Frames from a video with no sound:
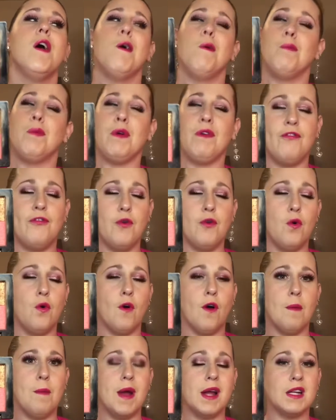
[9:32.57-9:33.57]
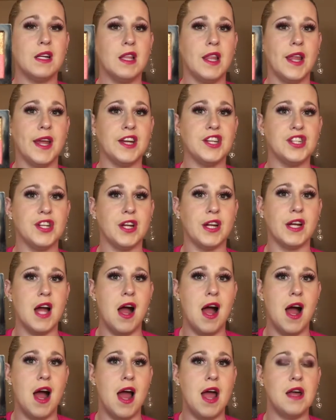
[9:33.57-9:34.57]
before my collection
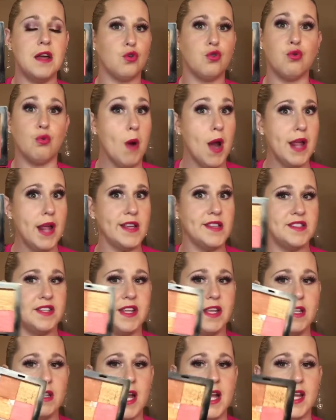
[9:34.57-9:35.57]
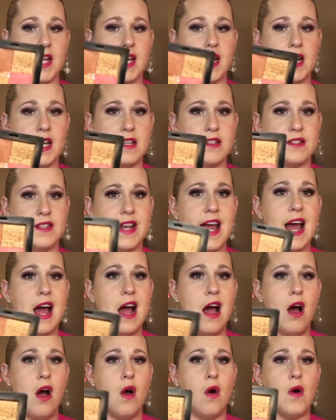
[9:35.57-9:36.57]
got crazy like it is
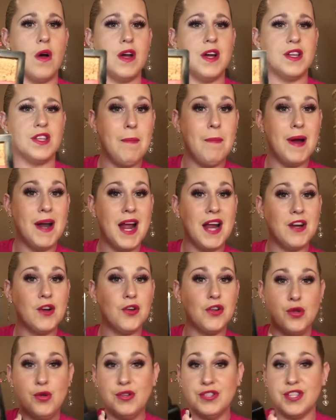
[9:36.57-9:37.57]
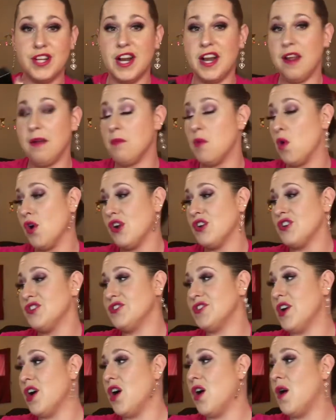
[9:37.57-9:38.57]
now, but I don't use it anymore,
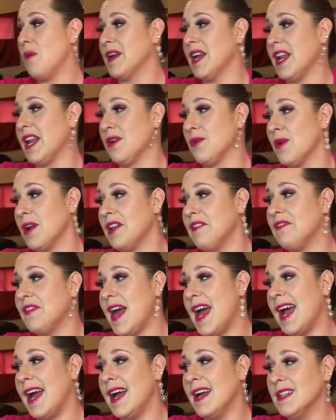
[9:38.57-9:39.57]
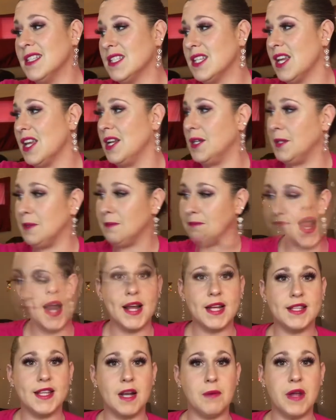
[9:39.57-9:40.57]
so I'm getting rid of that. Next first product
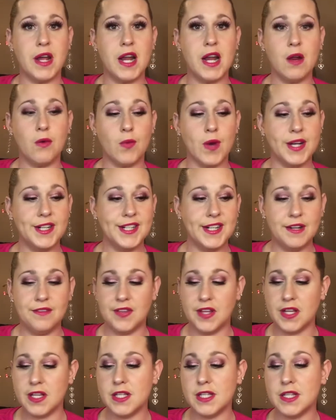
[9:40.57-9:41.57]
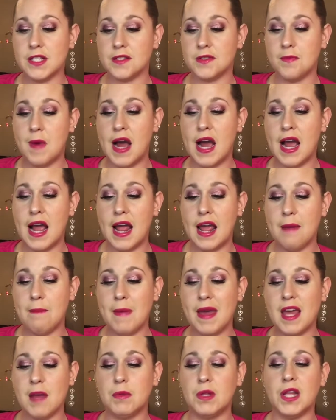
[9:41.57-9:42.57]
that I'm getting rid of is my
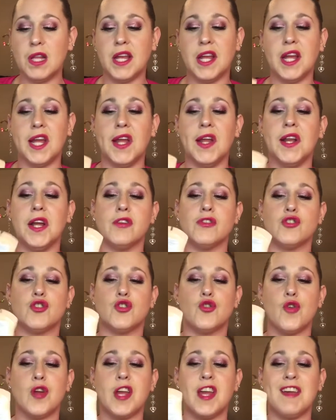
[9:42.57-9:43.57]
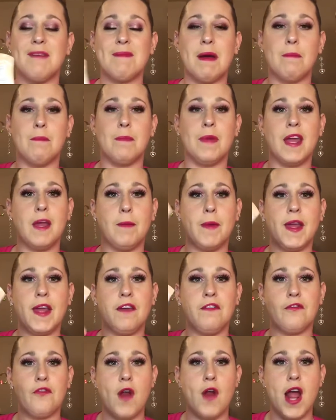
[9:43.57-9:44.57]
Maybelline Dream BB
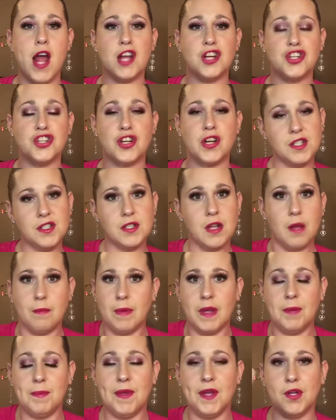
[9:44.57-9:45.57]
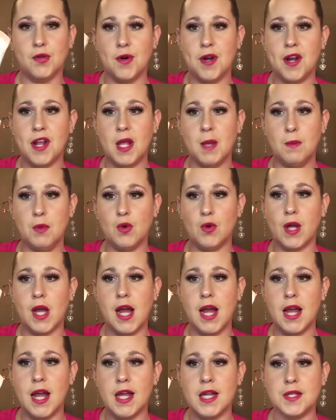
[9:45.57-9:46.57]
Fresh. Just a BB cream, you
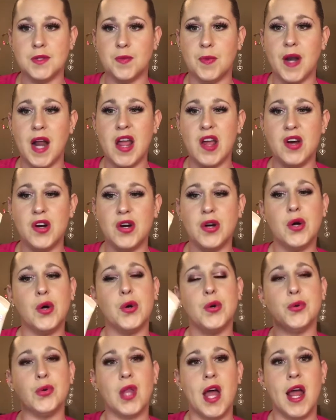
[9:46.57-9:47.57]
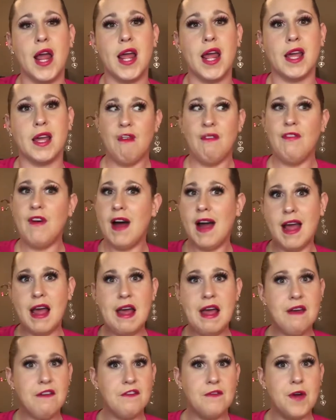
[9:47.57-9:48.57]
guys. But I own like
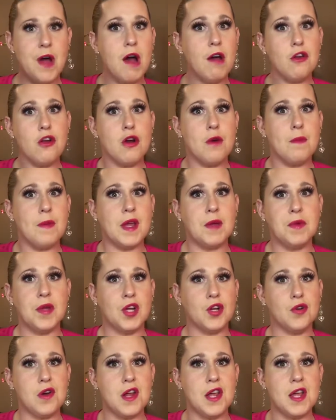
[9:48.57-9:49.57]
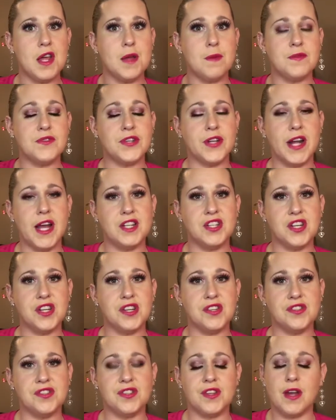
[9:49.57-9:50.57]
5 other BB creams and I
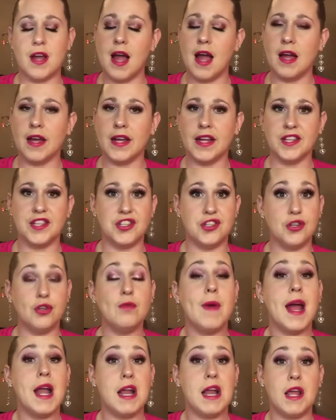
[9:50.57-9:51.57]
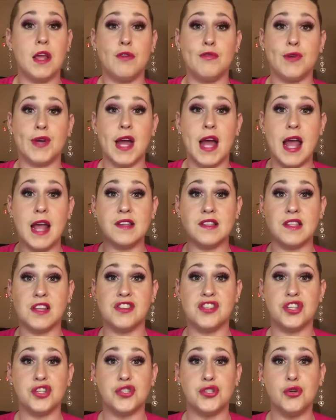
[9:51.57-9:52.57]
just, it's too many, you guys. It's
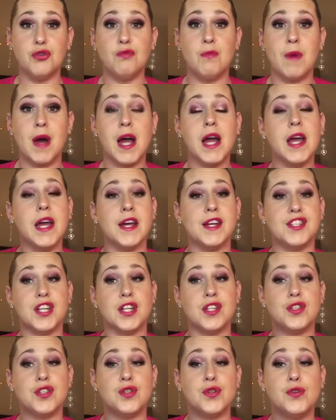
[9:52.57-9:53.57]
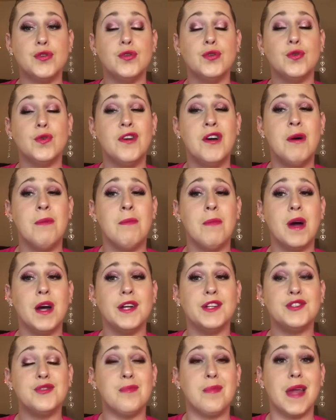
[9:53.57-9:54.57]
just too much. It's too
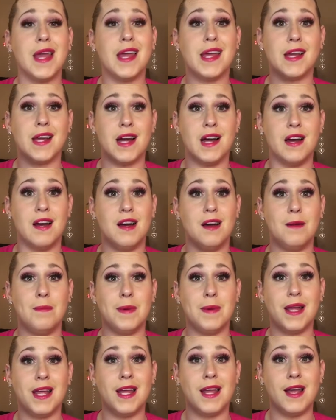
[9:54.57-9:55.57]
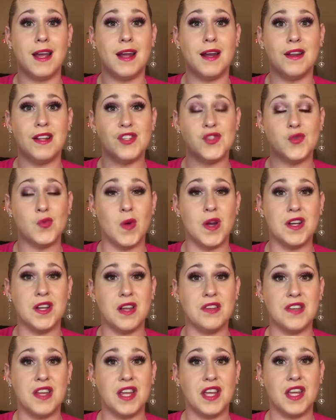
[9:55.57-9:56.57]
much makeup. And this one
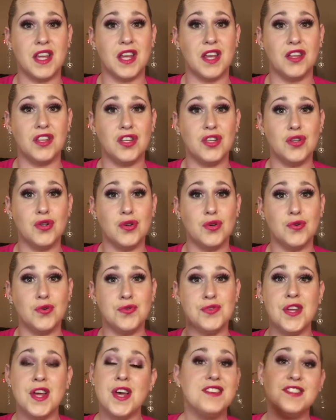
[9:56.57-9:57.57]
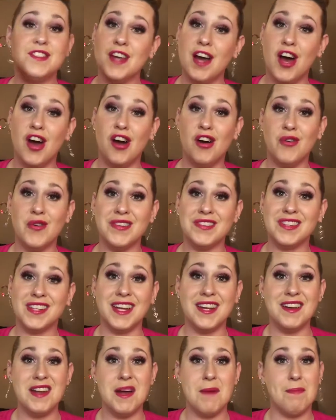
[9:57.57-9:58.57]
doesn't get used, so it's
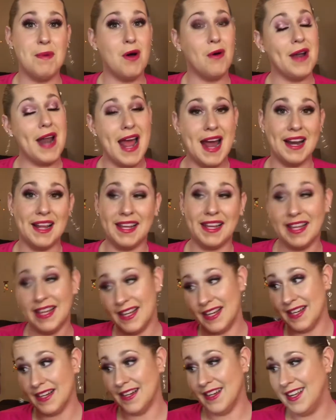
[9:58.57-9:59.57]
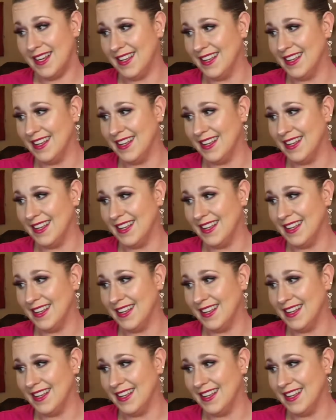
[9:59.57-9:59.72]
getting up on out of here.